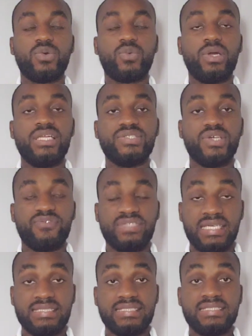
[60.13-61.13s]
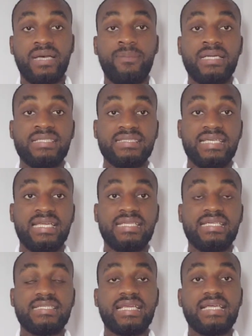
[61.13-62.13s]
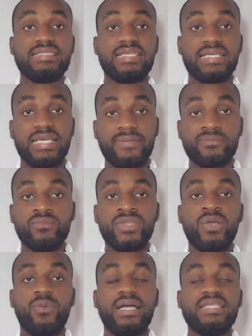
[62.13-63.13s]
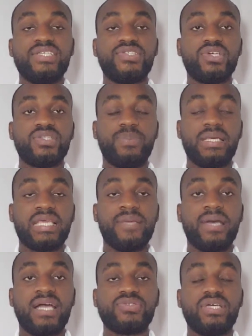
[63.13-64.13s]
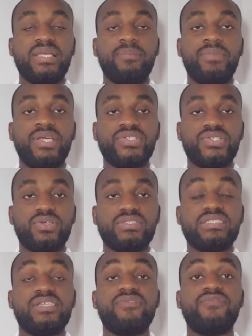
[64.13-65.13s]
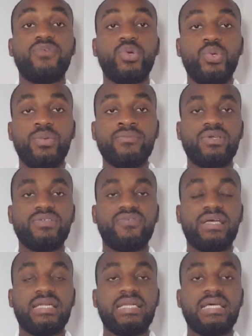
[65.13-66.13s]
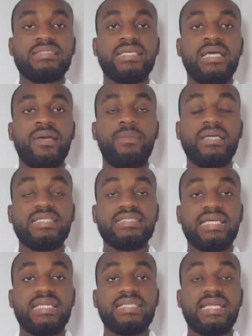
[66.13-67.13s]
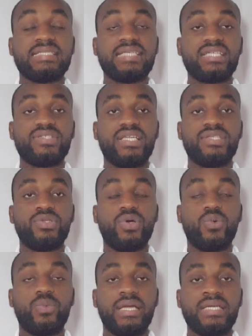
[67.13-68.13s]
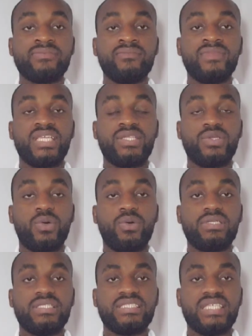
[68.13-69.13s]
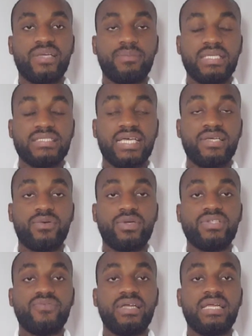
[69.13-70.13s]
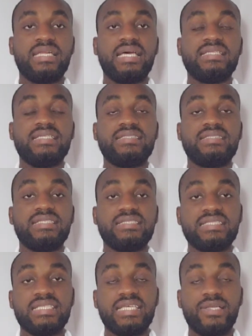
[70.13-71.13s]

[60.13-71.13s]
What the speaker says: quality of chances that Manchester United gets in game, while the shots per game actually measures the volume. You're going to find out that Manchester United has actually done well in all these segments, and you're going to find out that this season